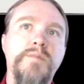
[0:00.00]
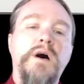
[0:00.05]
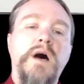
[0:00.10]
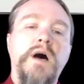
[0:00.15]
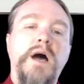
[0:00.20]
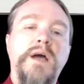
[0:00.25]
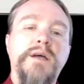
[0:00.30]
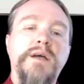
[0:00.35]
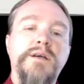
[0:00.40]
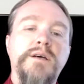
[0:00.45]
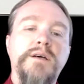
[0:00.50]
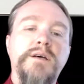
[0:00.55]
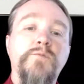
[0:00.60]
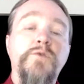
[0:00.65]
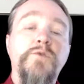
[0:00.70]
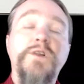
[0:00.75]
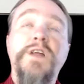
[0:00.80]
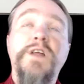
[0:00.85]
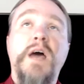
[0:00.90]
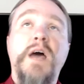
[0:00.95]
I am
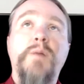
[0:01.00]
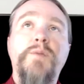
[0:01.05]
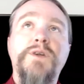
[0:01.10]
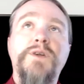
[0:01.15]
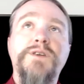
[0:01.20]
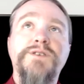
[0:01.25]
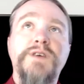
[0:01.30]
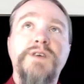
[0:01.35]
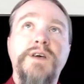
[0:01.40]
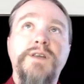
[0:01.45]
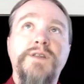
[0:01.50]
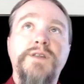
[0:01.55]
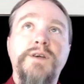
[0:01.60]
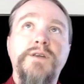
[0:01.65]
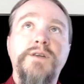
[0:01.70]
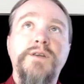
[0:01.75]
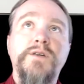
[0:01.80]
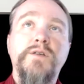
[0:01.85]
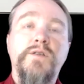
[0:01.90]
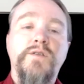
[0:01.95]
really happy to say
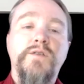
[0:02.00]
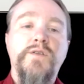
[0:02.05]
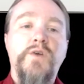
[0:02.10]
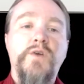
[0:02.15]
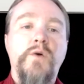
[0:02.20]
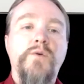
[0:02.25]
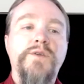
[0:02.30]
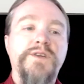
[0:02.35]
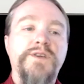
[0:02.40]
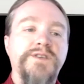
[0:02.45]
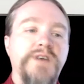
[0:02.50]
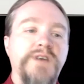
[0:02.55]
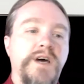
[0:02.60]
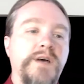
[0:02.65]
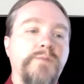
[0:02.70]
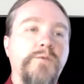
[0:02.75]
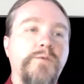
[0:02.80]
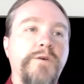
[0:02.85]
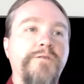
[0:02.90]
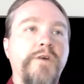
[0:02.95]
that the only
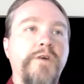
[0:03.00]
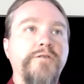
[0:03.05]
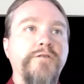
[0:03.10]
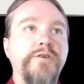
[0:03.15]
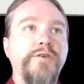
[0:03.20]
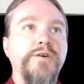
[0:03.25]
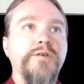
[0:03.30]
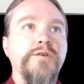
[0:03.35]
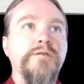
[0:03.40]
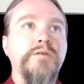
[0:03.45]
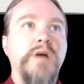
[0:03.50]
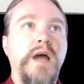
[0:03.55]
time we've ever